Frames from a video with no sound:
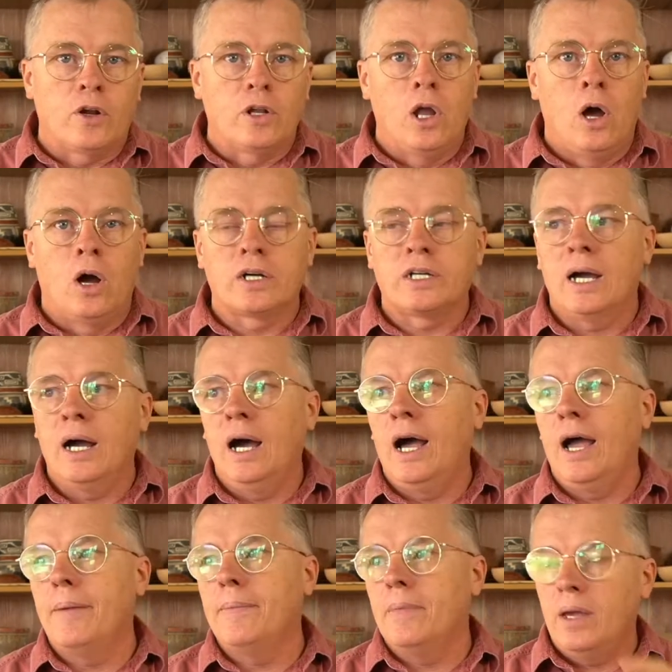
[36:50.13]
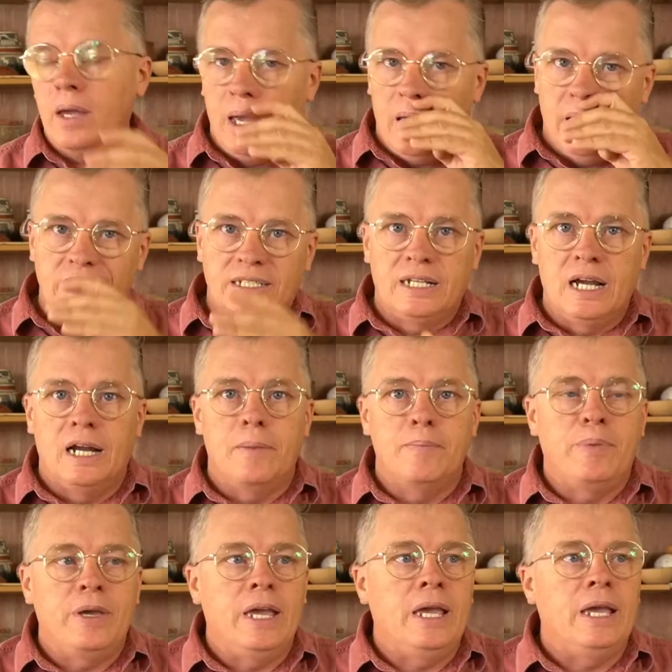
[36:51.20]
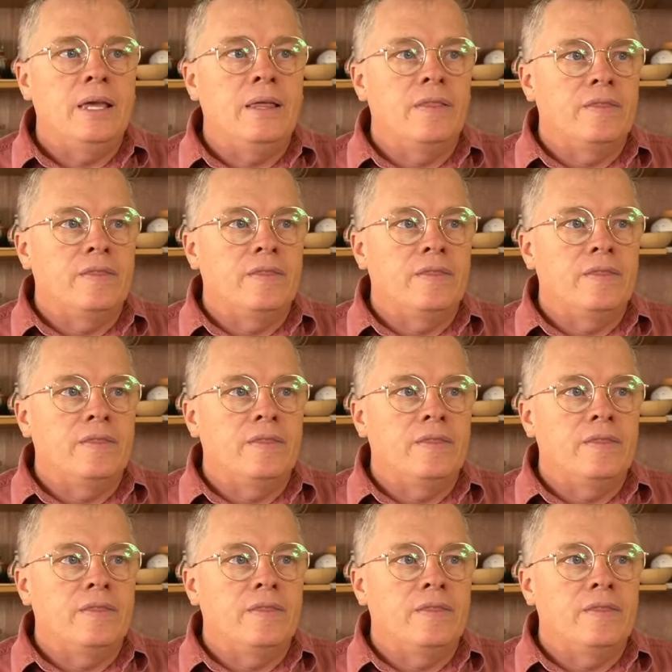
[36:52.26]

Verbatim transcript: long time is gonna be